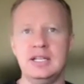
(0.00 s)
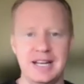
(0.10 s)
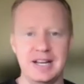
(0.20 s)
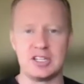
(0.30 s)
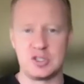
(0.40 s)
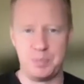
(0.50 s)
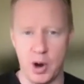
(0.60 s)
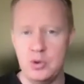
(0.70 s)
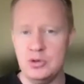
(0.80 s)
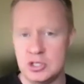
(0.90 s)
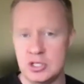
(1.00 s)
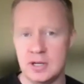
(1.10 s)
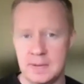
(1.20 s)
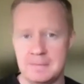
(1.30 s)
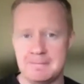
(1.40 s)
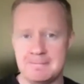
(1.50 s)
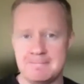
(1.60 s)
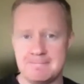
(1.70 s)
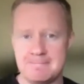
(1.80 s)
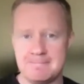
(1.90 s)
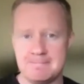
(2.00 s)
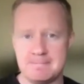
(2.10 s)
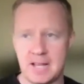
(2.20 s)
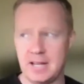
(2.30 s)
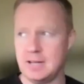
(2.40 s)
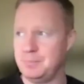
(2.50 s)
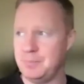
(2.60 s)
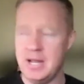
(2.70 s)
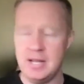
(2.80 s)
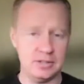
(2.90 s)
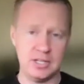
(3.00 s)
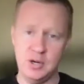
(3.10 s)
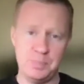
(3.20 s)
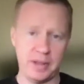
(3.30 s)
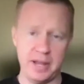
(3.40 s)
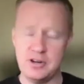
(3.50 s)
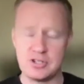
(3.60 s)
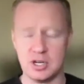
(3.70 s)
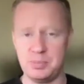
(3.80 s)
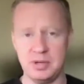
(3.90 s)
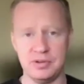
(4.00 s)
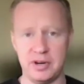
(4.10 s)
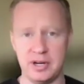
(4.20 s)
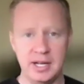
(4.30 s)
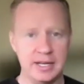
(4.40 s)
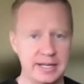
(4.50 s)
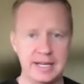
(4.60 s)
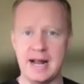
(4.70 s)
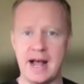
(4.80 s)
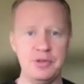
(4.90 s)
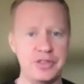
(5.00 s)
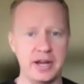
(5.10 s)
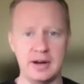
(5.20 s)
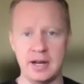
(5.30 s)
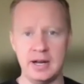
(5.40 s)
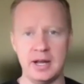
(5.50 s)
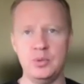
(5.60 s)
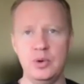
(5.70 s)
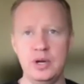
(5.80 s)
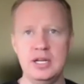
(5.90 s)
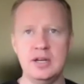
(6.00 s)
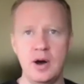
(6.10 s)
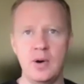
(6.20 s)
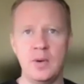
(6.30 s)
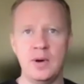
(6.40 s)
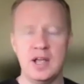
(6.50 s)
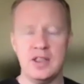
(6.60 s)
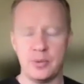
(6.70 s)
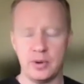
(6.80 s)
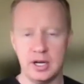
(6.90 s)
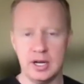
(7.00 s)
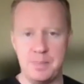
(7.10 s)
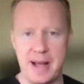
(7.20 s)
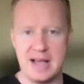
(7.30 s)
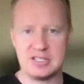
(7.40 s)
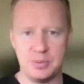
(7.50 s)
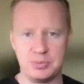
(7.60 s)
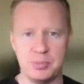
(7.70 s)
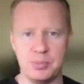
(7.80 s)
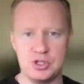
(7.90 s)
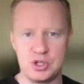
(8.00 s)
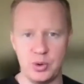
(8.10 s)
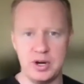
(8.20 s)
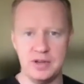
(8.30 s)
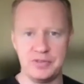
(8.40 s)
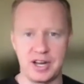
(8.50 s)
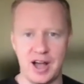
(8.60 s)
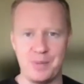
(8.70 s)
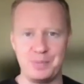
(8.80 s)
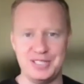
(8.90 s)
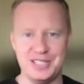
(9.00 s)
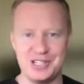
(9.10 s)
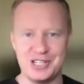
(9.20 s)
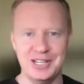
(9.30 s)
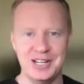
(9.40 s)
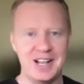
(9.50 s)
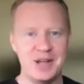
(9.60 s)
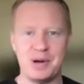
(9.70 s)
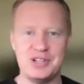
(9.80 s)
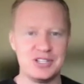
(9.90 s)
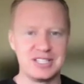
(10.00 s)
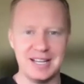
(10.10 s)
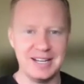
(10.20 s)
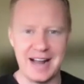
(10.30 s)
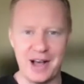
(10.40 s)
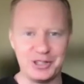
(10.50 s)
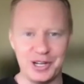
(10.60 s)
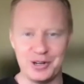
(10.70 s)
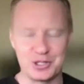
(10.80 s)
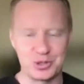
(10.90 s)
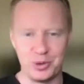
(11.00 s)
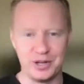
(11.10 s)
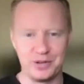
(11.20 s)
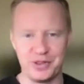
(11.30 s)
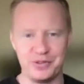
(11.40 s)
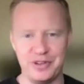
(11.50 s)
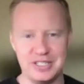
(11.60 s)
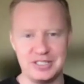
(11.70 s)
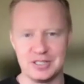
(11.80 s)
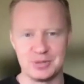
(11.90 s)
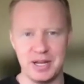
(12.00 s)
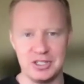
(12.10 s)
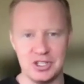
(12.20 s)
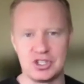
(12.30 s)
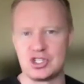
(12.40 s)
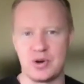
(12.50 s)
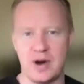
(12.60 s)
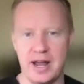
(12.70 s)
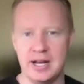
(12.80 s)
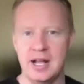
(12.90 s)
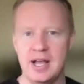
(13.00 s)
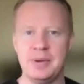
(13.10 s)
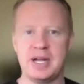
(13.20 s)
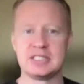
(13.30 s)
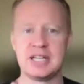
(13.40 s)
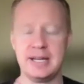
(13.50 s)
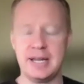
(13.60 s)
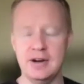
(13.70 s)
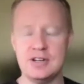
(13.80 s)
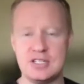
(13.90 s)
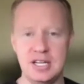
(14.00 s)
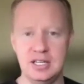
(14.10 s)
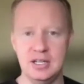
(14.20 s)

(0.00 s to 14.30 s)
get exposed, like, man, then your players are going to be afraid. Get out there. And we know that we're going to pass up the majority of the competition by just getting out there and swinging for the fences, man, just trying. Because I guarantee